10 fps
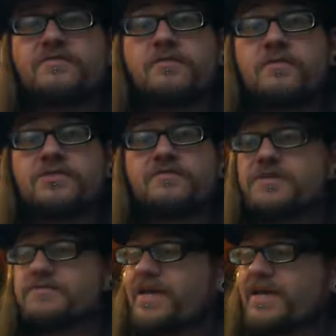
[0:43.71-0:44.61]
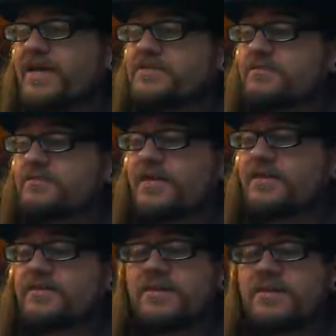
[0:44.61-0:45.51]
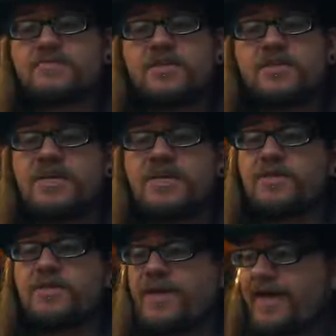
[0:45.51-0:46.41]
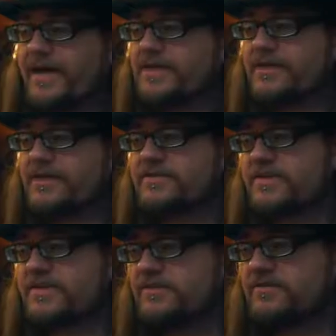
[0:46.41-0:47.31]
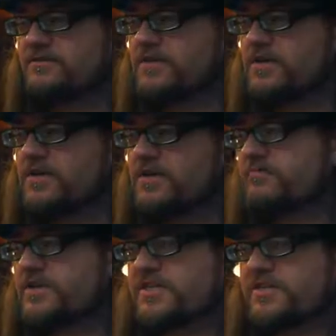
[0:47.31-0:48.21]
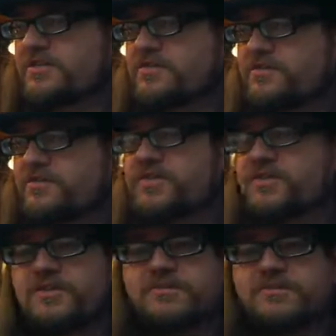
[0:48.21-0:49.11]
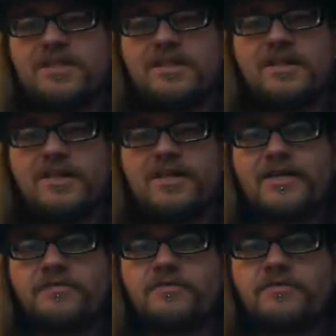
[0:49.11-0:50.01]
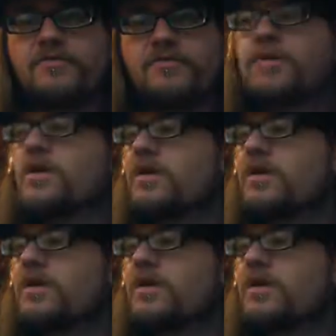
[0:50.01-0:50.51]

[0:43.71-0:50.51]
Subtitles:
If it wasn't for this mechanism here that keeps the chest plate hanging underneath and risking scratching to its lovely chrome,